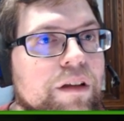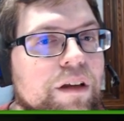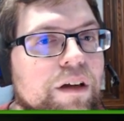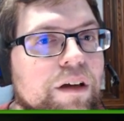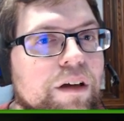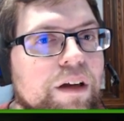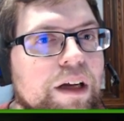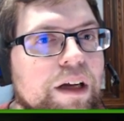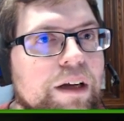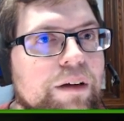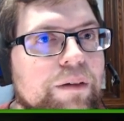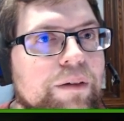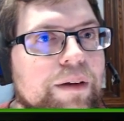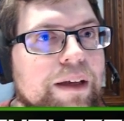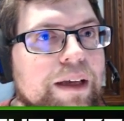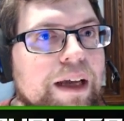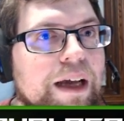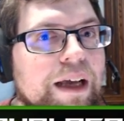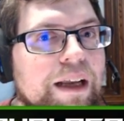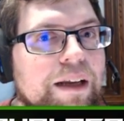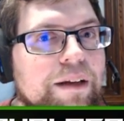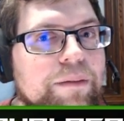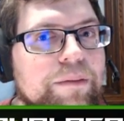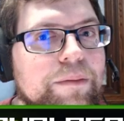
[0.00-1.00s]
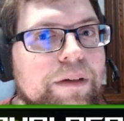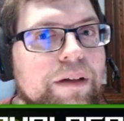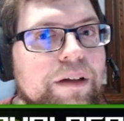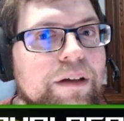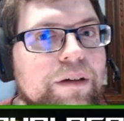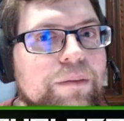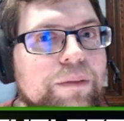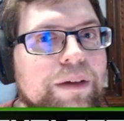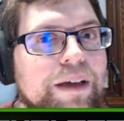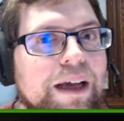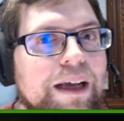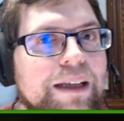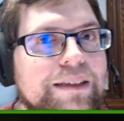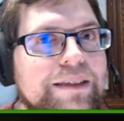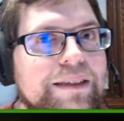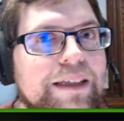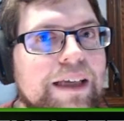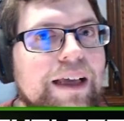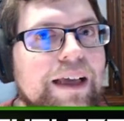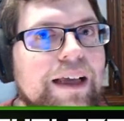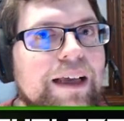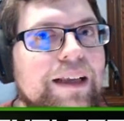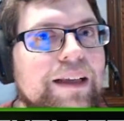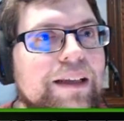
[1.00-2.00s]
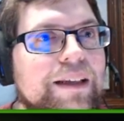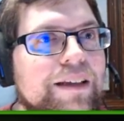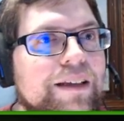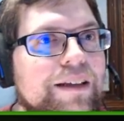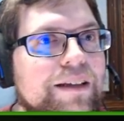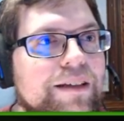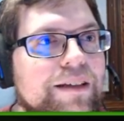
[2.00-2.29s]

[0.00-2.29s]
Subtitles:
Alright, we got him. We got 10.